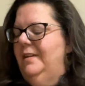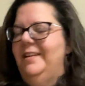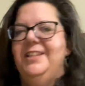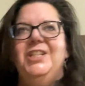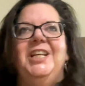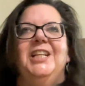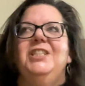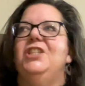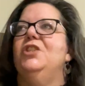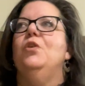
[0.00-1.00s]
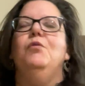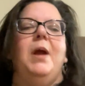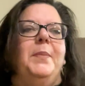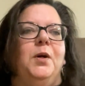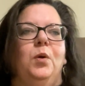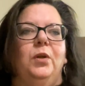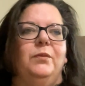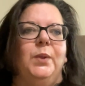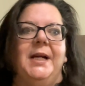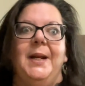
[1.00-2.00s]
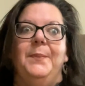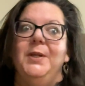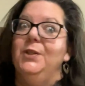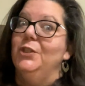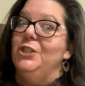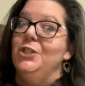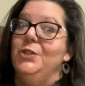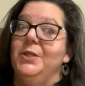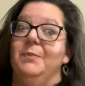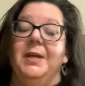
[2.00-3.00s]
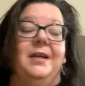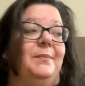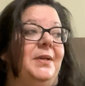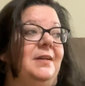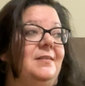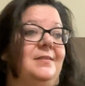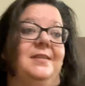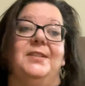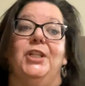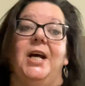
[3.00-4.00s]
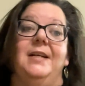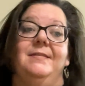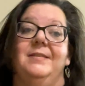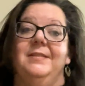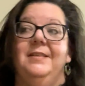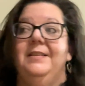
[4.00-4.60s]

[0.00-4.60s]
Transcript: And then you get into this whole rabbit hole of what kind of pin cushions you can make, because there's lots.